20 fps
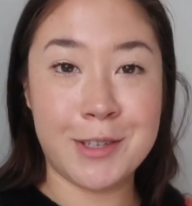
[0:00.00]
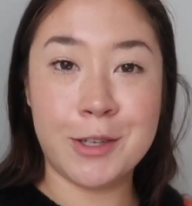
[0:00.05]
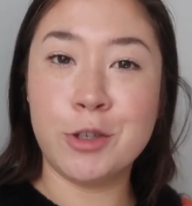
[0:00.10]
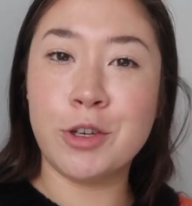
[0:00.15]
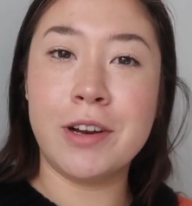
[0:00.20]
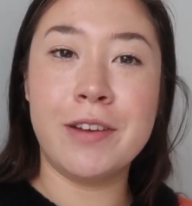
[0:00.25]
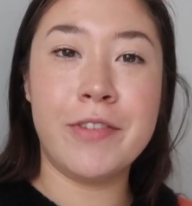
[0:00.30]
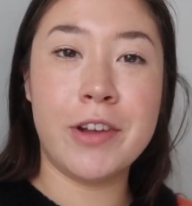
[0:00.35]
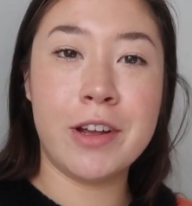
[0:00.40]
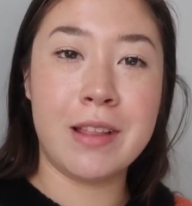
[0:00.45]
Still
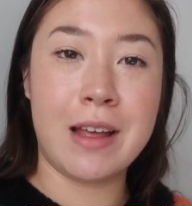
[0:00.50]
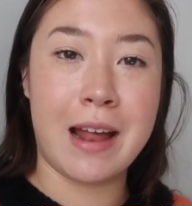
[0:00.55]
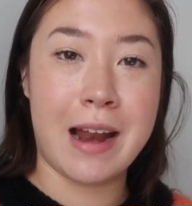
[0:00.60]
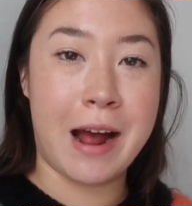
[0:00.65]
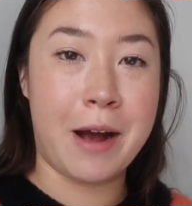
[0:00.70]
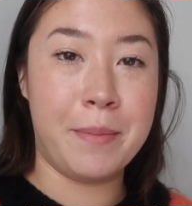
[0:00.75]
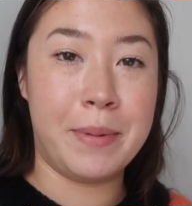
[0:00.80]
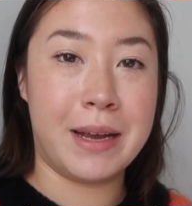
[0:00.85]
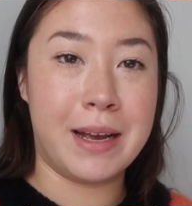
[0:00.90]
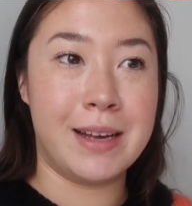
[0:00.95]
trying to figure that
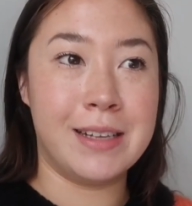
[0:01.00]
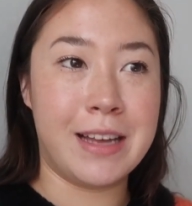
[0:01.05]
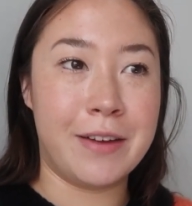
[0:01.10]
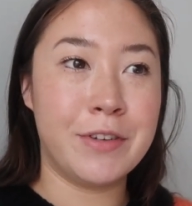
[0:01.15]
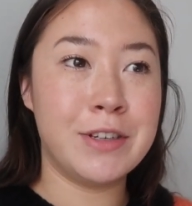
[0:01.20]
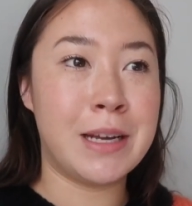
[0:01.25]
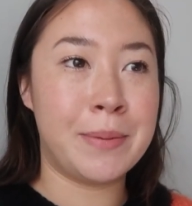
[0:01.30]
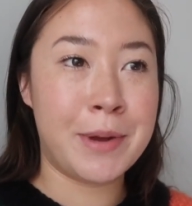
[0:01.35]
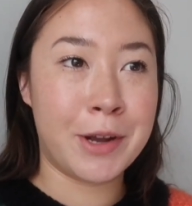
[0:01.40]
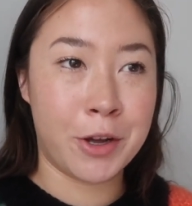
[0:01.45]
out because
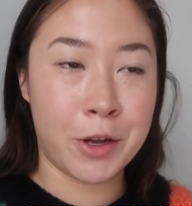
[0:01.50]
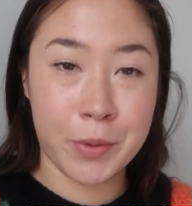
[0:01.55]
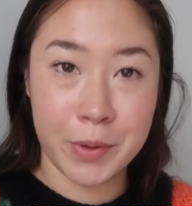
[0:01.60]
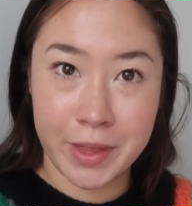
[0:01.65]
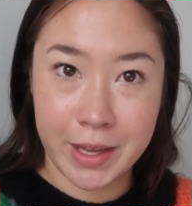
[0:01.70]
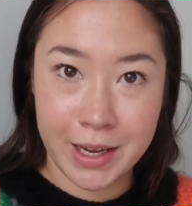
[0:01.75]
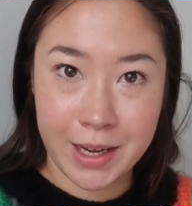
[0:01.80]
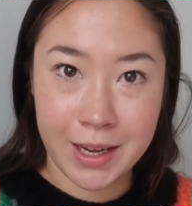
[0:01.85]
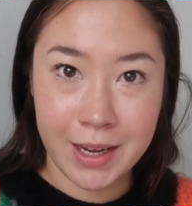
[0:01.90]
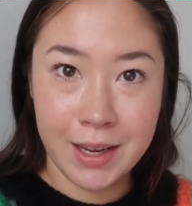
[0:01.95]
every time I cook with
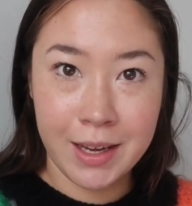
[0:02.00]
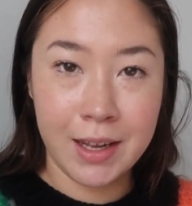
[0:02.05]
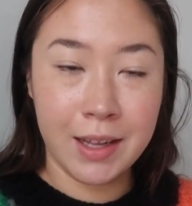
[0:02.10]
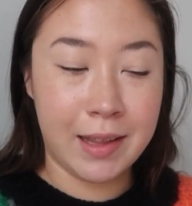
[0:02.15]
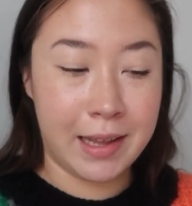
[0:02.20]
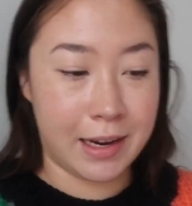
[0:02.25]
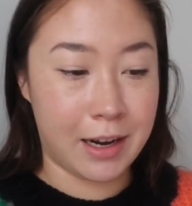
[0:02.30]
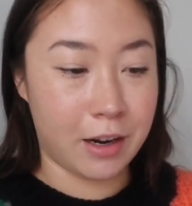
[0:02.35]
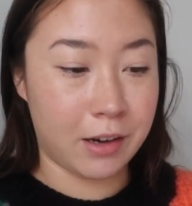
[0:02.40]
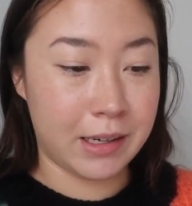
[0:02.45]
it,
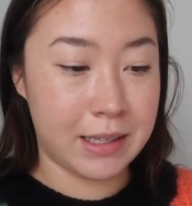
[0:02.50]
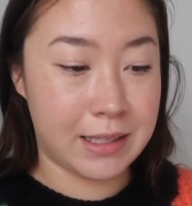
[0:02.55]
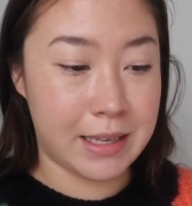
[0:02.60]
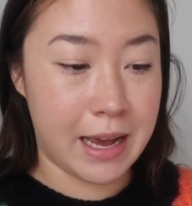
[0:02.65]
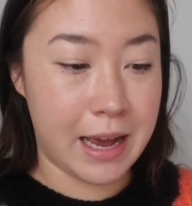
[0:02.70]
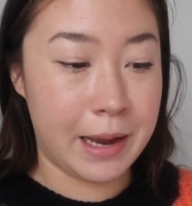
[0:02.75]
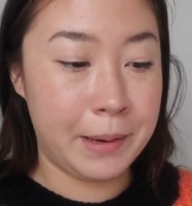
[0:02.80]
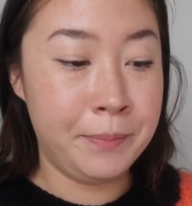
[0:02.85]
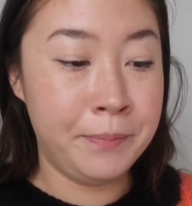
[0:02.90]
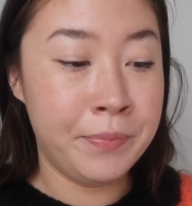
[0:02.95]
like I already
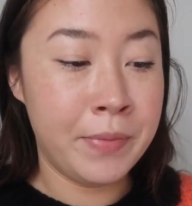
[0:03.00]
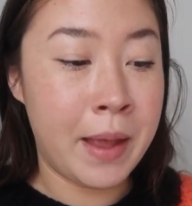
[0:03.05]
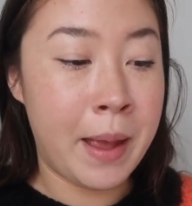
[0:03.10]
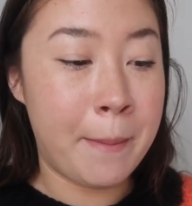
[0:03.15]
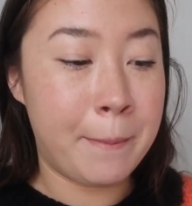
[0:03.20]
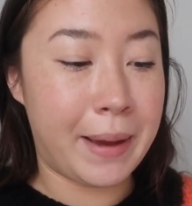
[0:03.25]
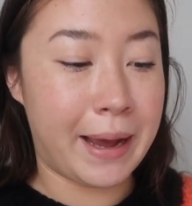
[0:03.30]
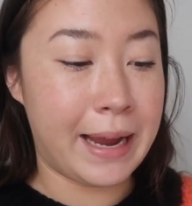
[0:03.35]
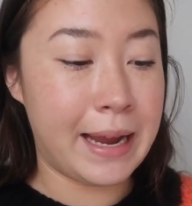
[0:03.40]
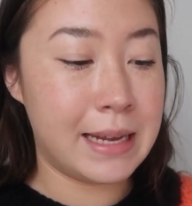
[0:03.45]
said,
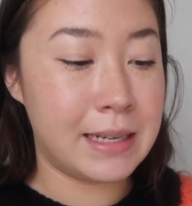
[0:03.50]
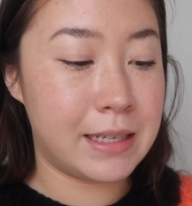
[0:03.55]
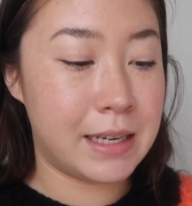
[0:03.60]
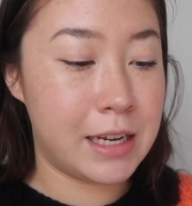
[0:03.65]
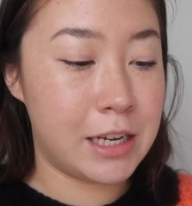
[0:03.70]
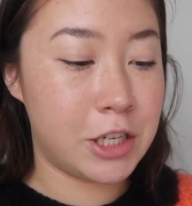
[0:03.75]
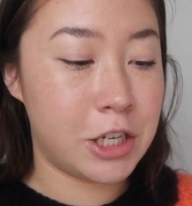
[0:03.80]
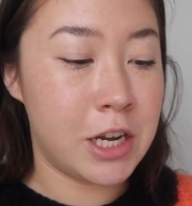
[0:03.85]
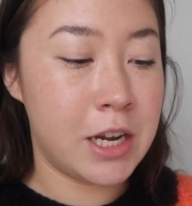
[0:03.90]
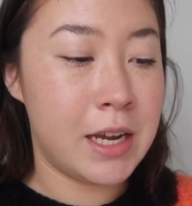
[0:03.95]
my hands
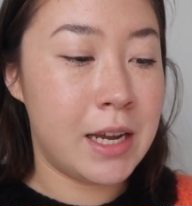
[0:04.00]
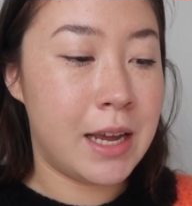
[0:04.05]
itch.